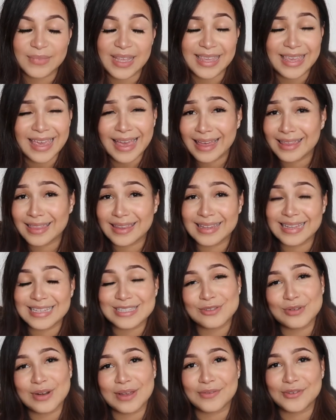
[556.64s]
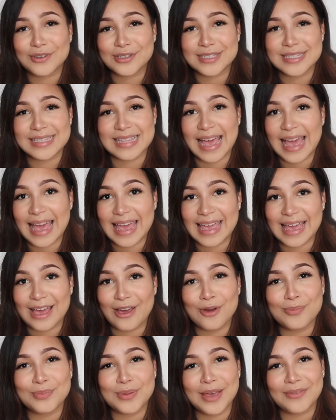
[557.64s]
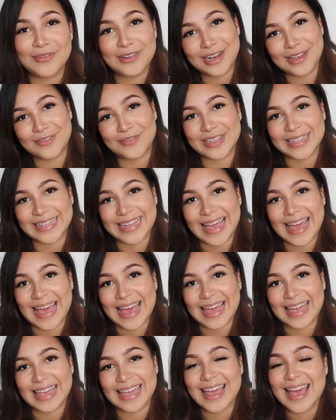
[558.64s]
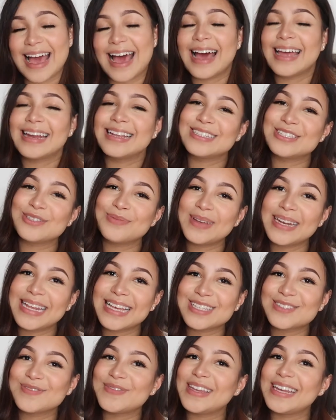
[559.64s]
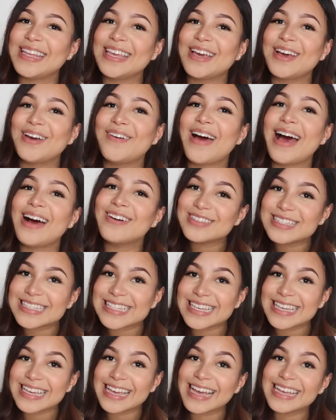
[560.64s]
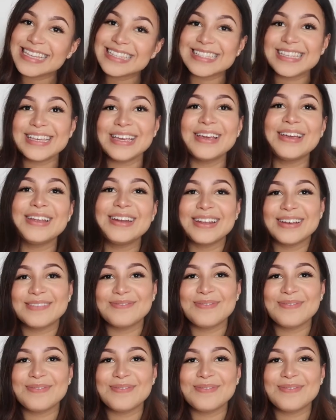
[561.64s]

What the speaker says: yeah, I think that's all I've got to say. I hope you have a lovely day. And until my next video, I'll see you guys soon.